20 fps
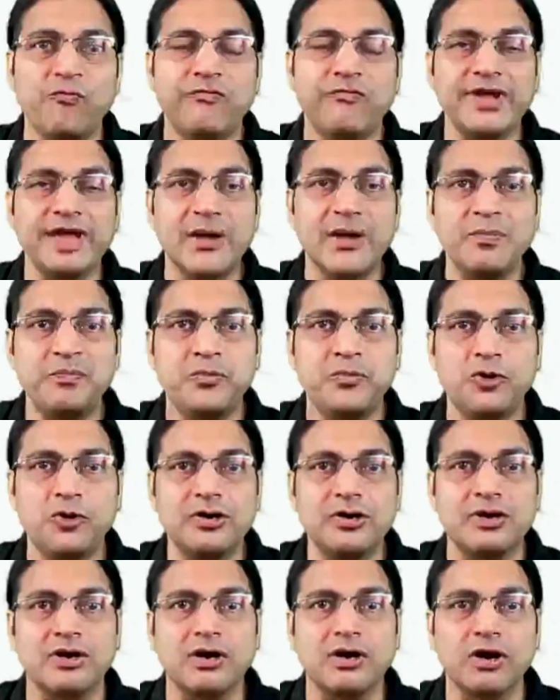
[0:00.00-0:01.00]
we have
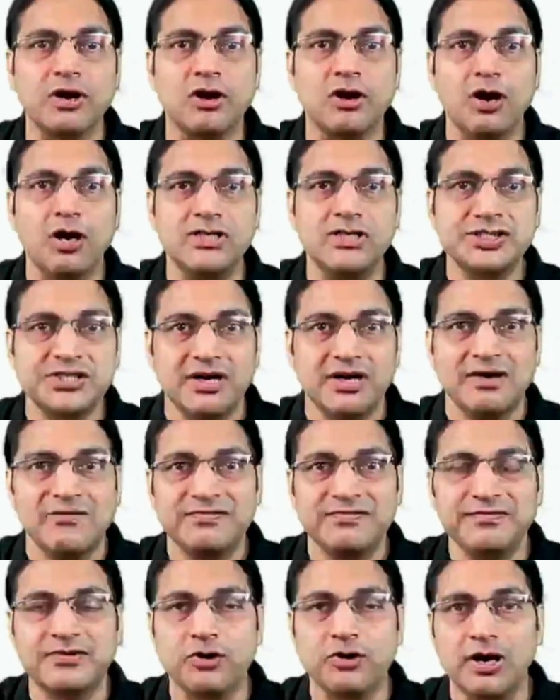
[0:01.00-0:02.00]
put lots
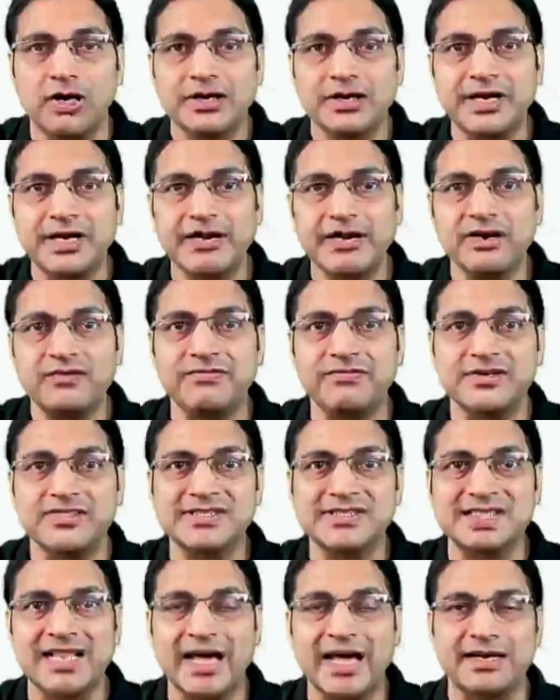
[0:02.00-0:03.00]
of content for
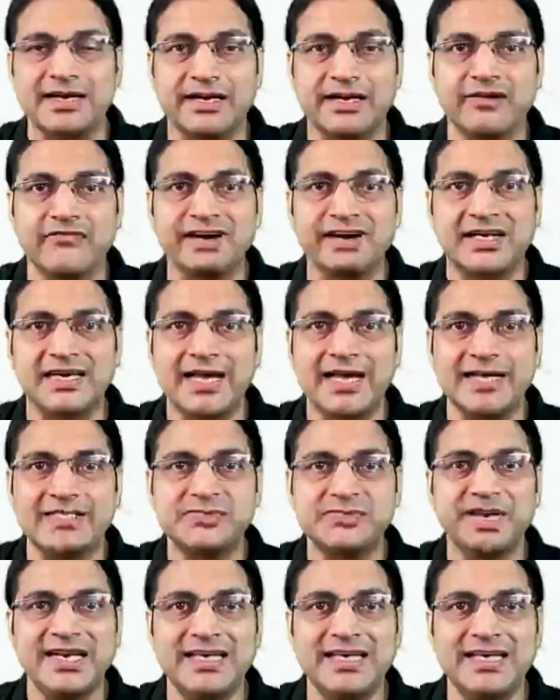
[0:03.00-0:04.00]
SLAT. In fact, as
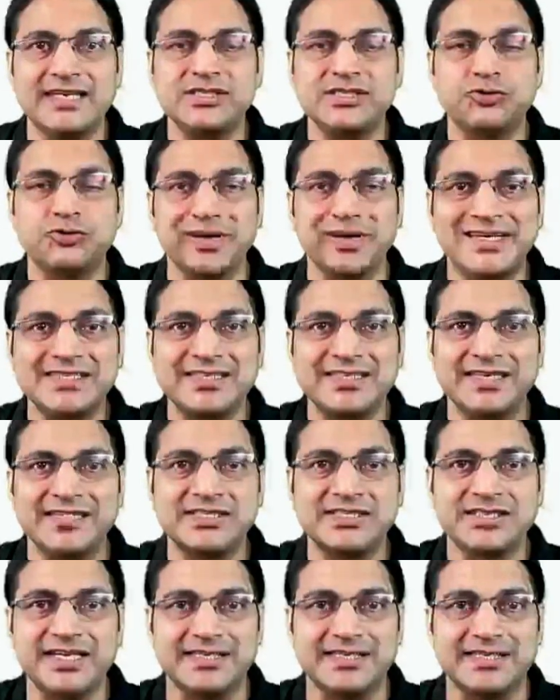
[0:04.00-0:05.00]
many as 26
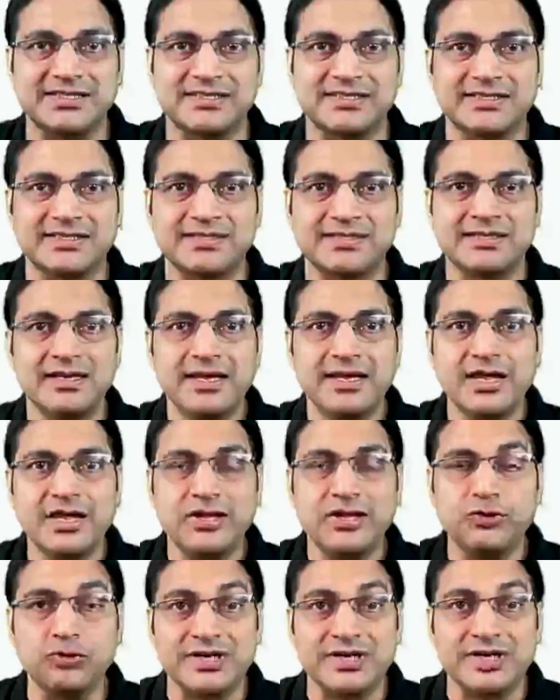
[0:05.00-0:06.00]
tests.
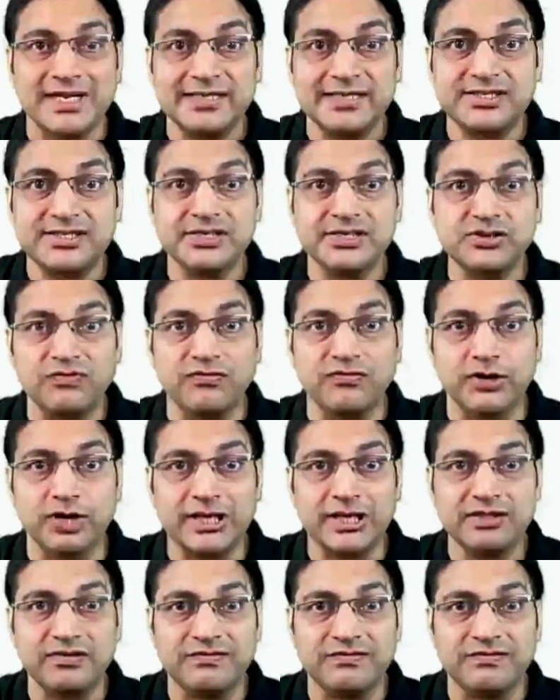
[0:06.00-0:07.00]
Your test is on
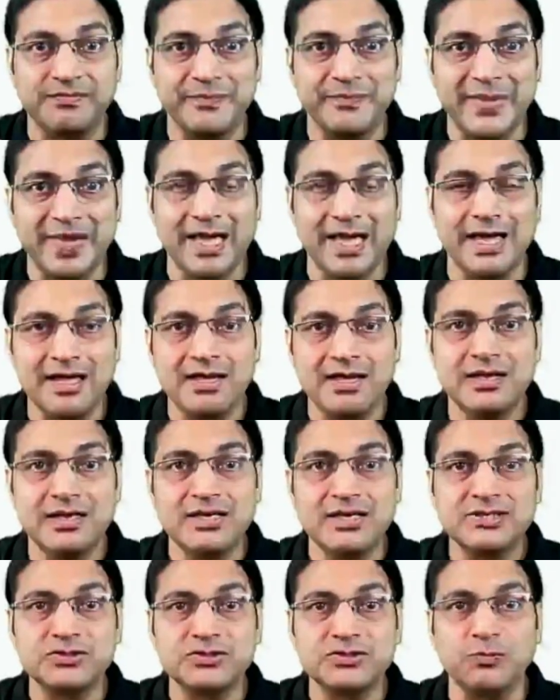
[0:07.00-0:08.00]
14th of May.
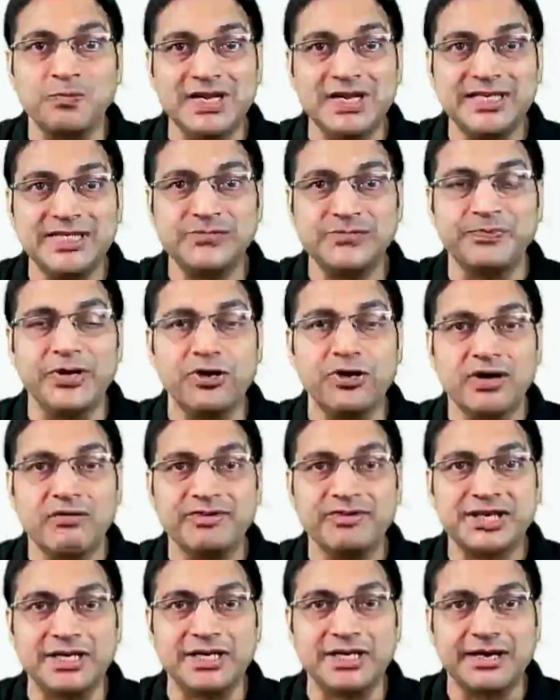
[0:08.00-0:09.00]
So please be on our
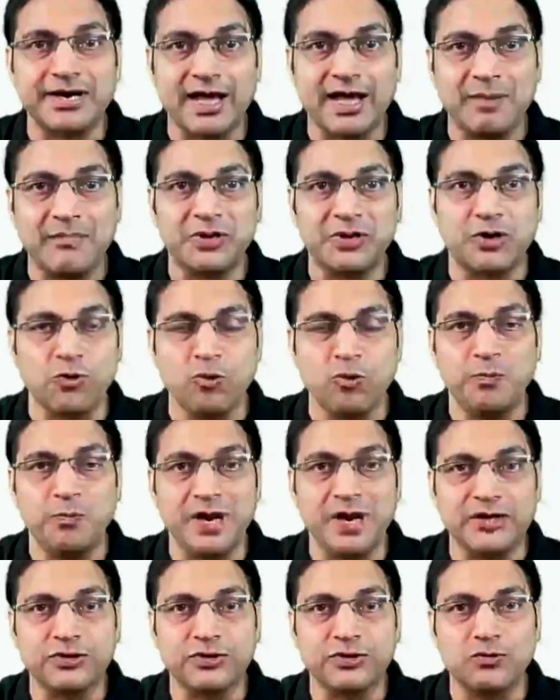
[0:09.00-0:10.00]
Telegram group
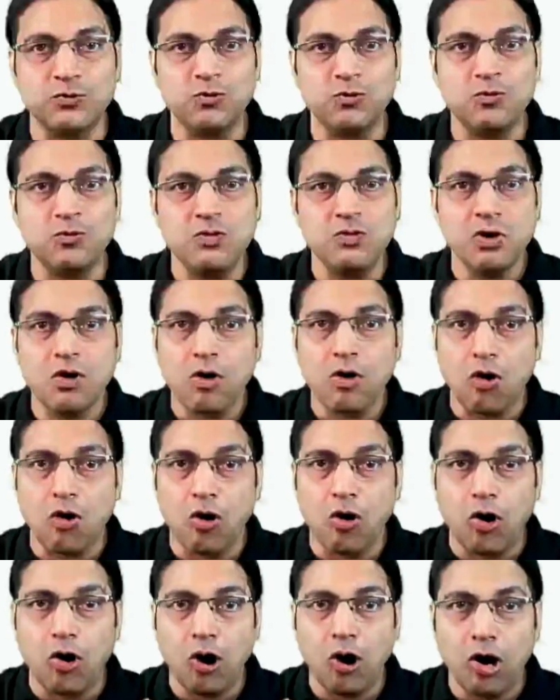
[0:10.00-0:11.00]
and do
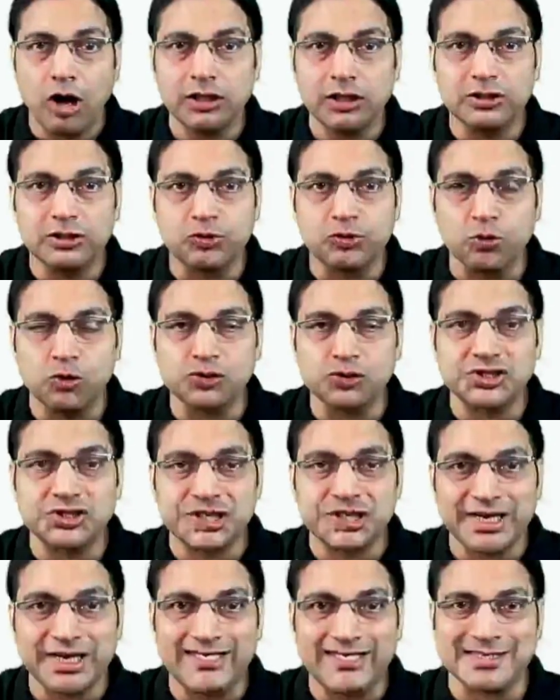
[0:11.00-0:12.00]
all those
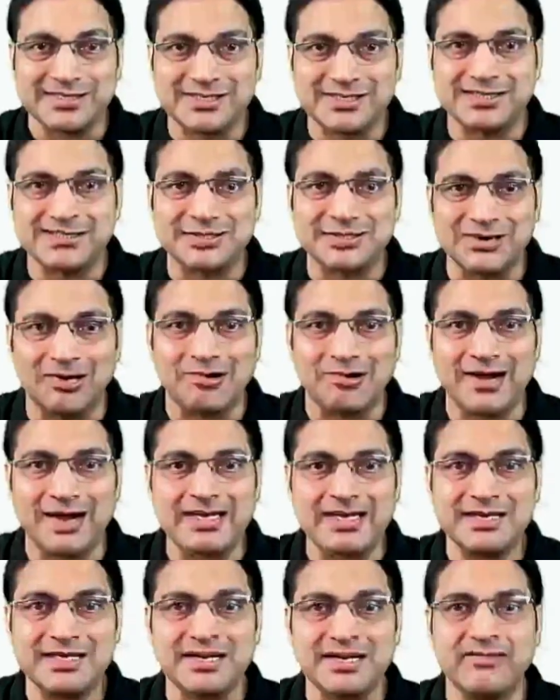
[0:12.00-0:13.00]
tests.
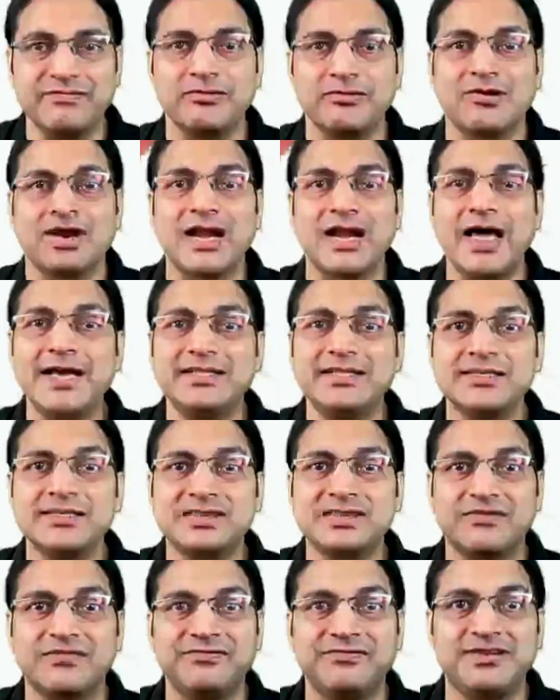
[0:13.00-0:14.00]
Alright. And if you like this
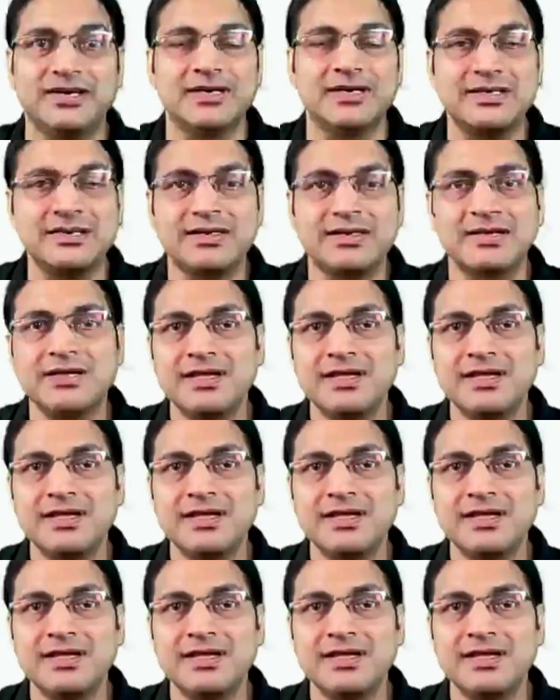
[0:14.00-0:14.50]
effort,